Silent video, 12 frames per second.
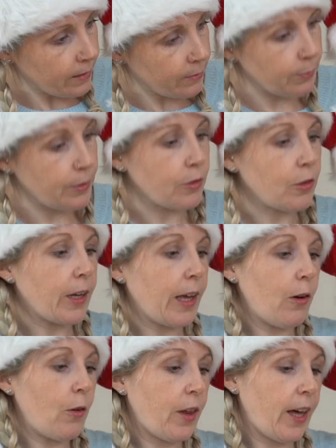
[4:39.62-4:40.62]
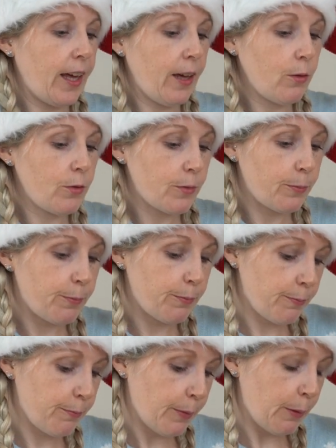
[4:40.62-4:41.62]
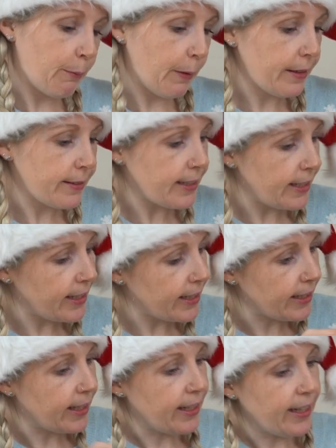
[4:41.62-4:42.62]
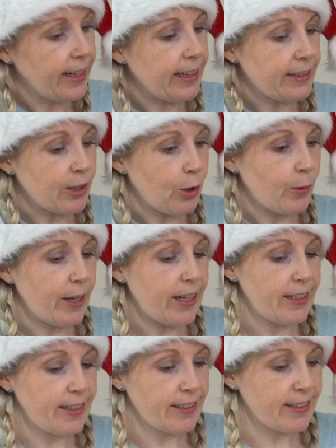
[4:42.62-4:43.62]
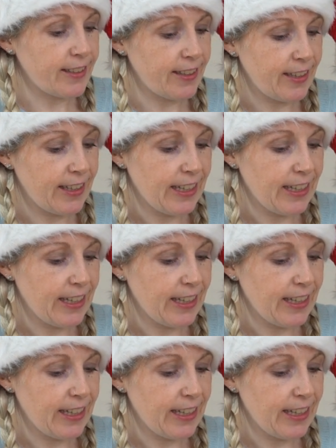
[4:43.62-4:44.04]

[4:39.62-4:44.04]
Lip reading: Make sure I get all that out. A bit messy, as always.